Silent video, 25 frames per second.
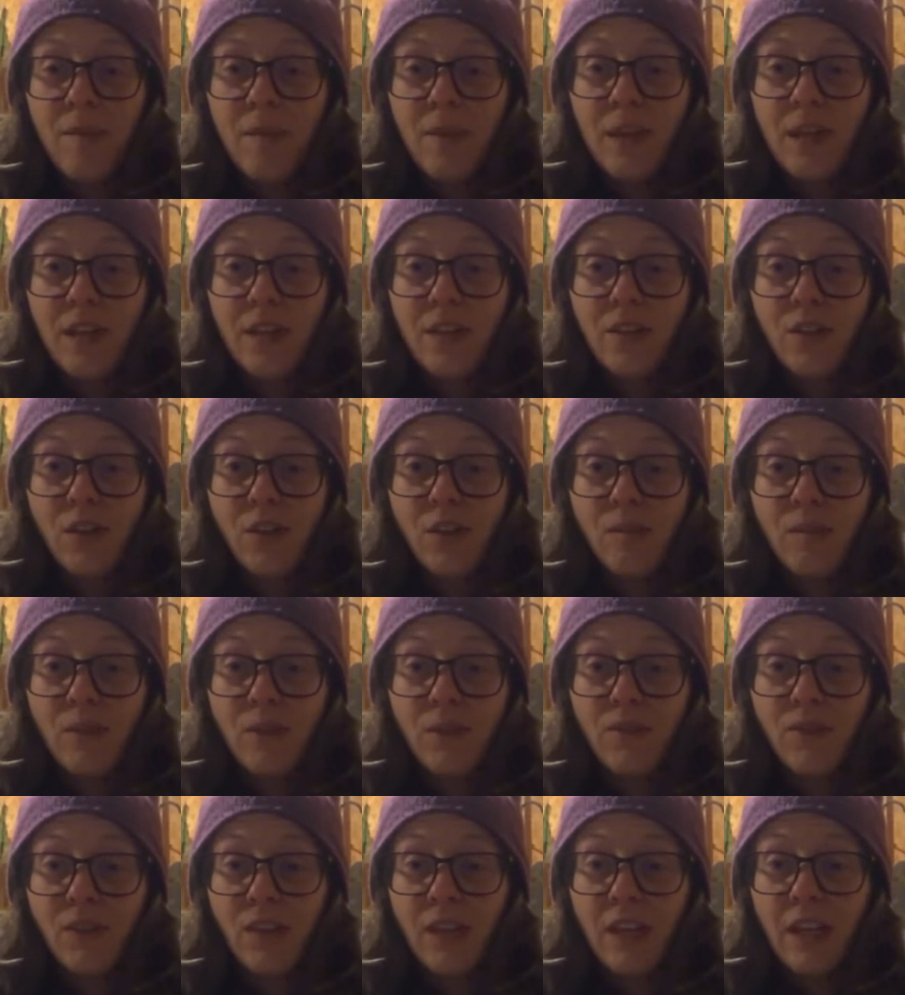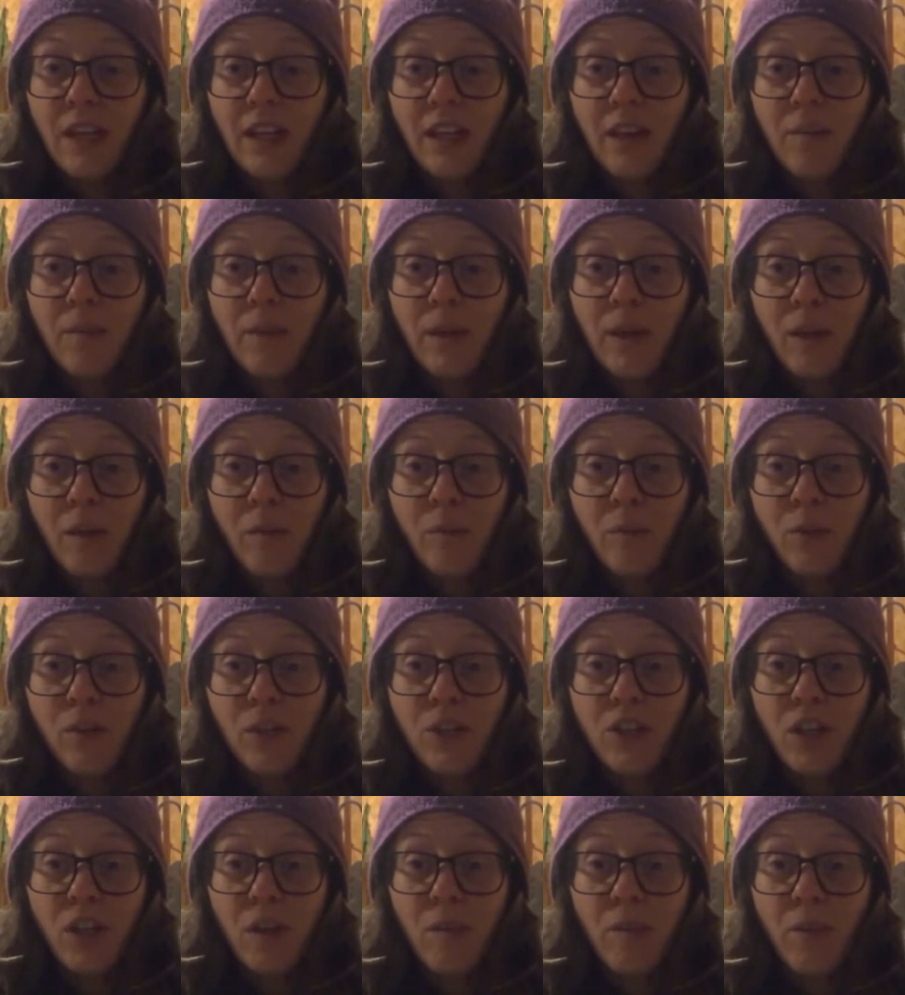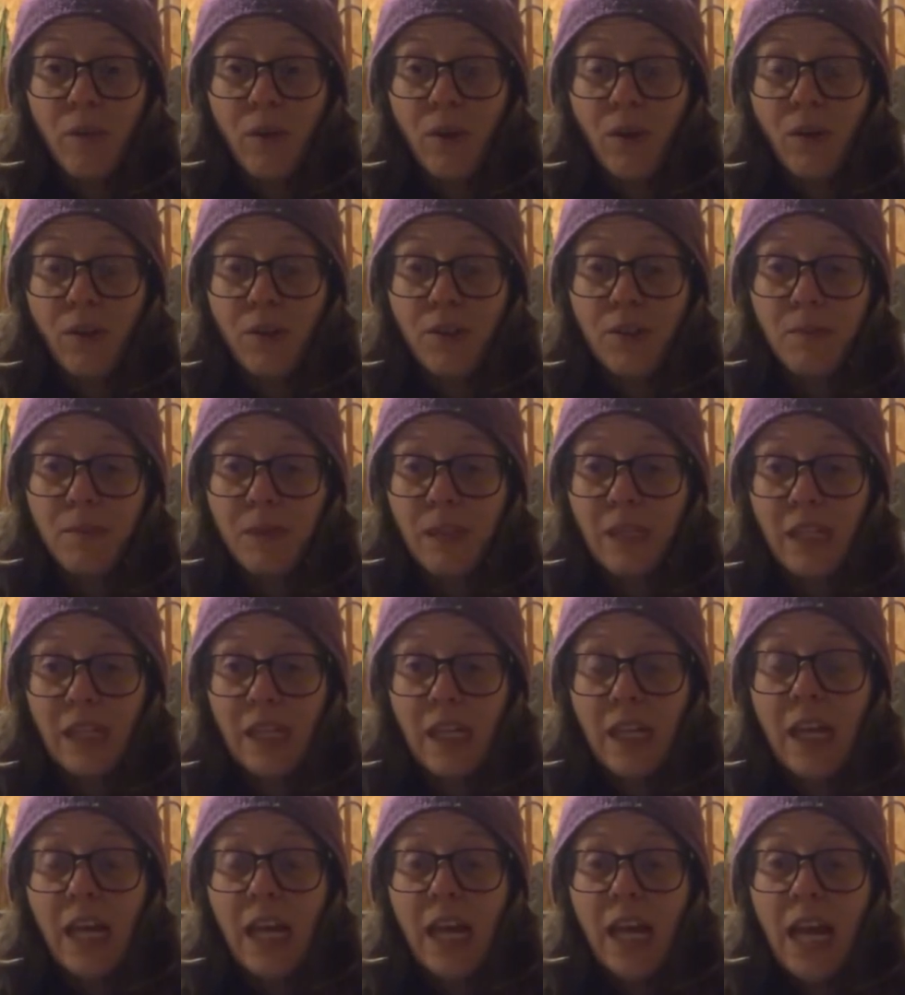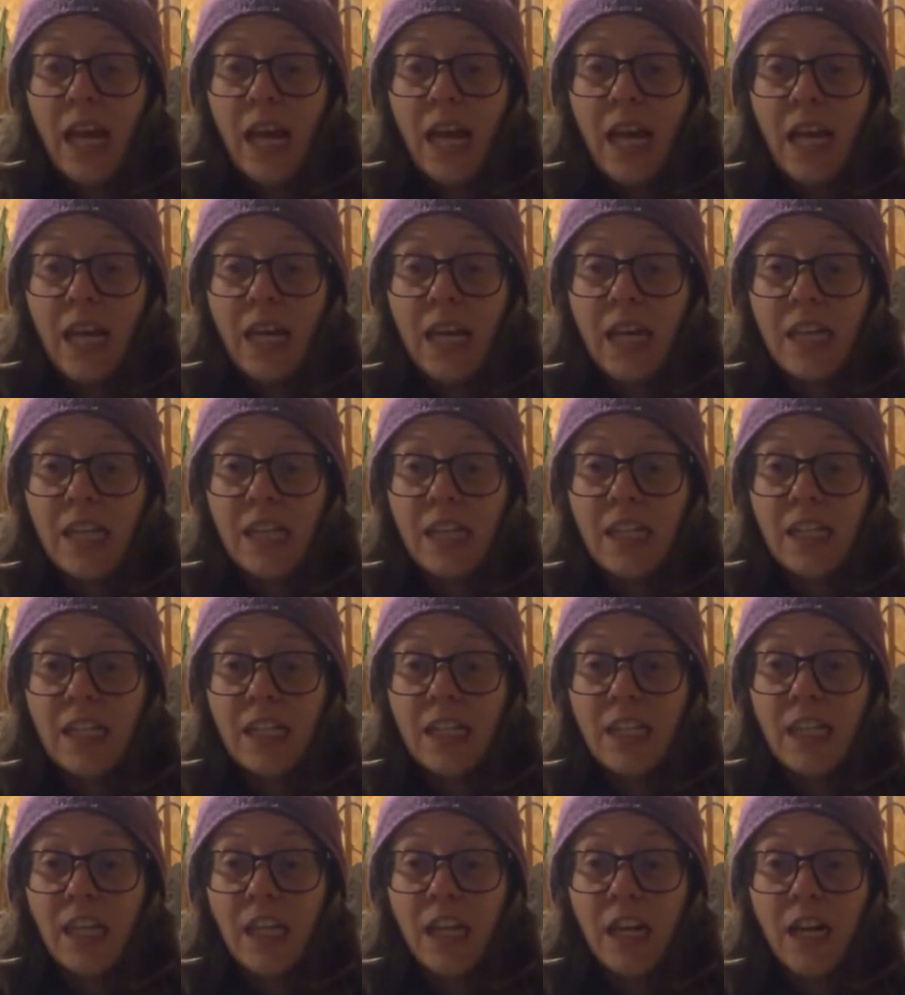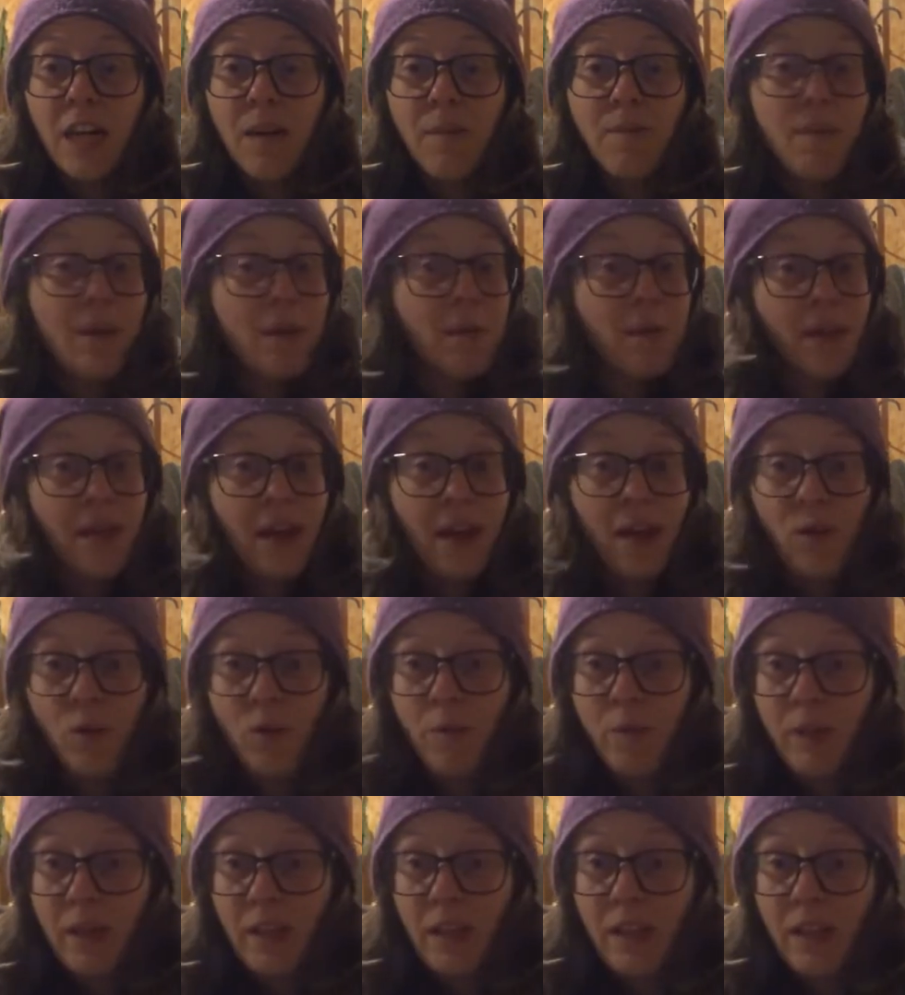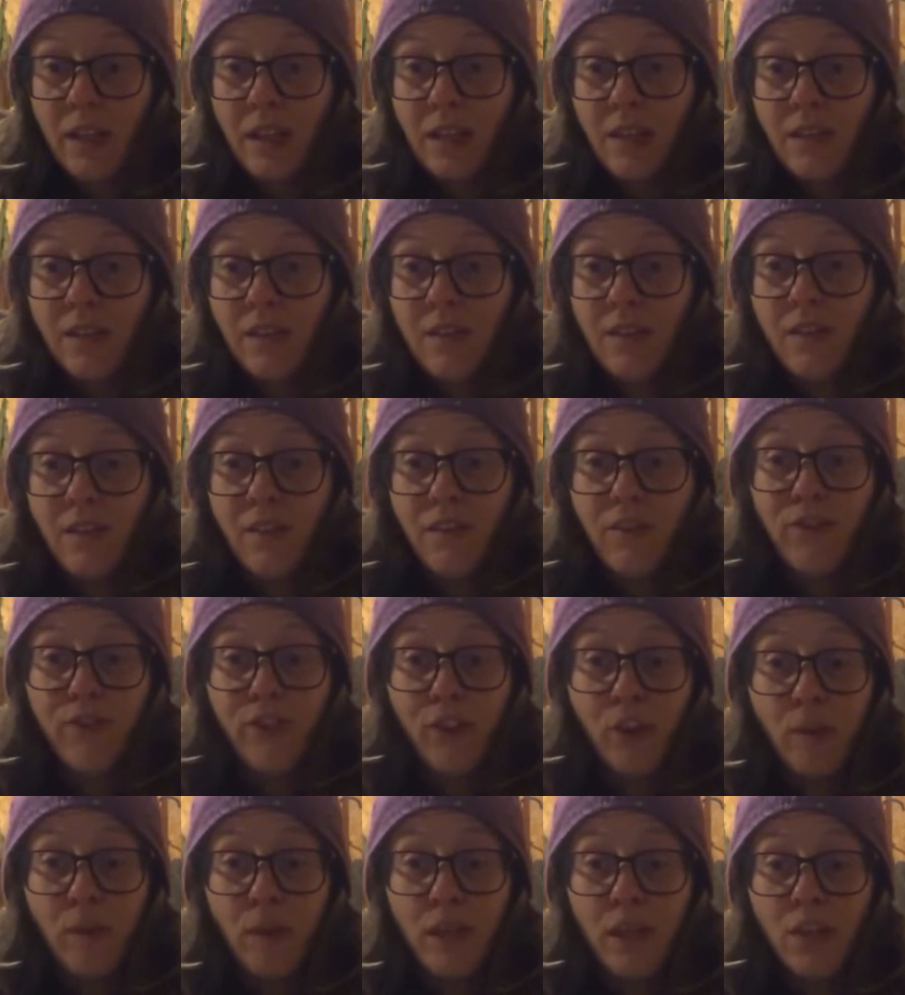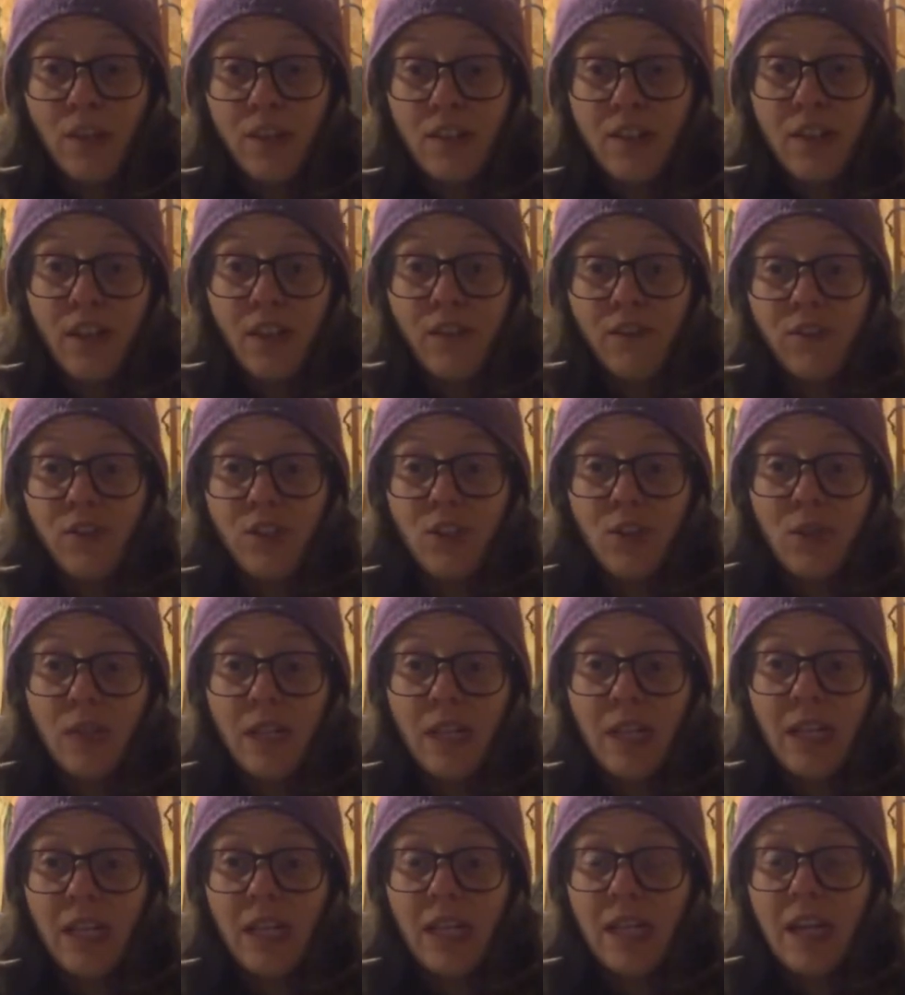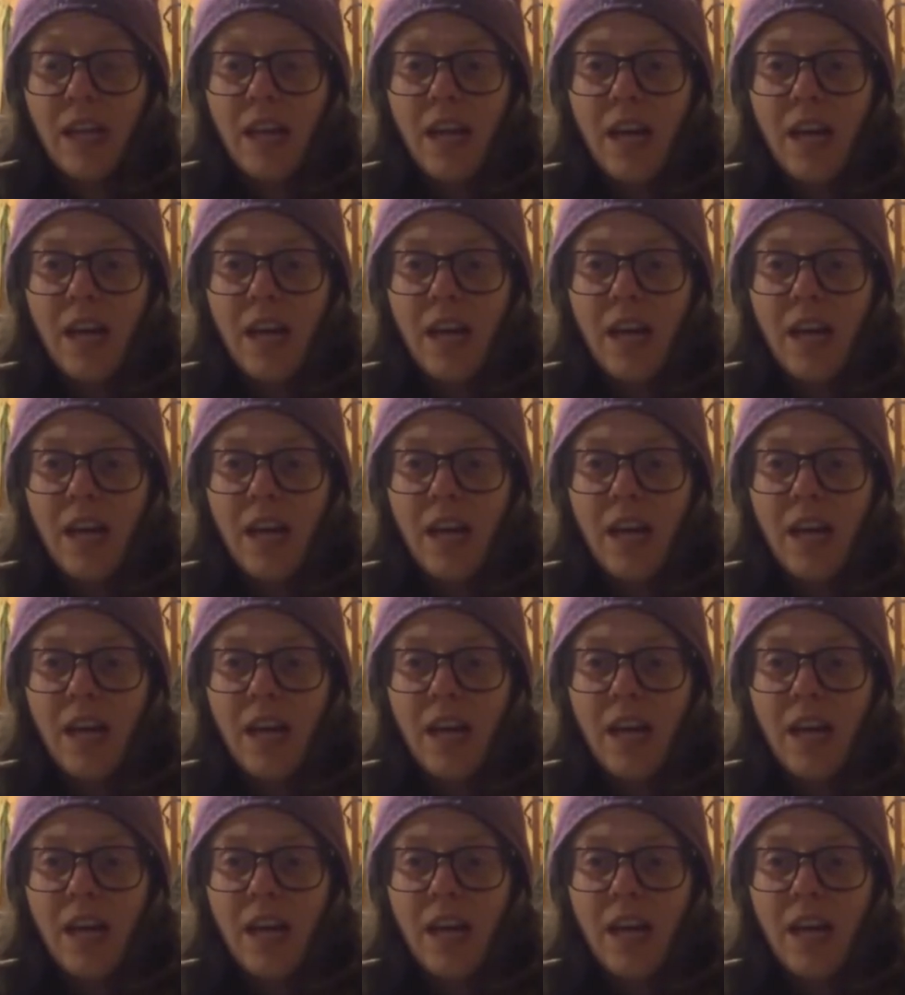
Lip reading: in terms of getting a better push-up ultimately? And maybe that would be filming yourself doing it.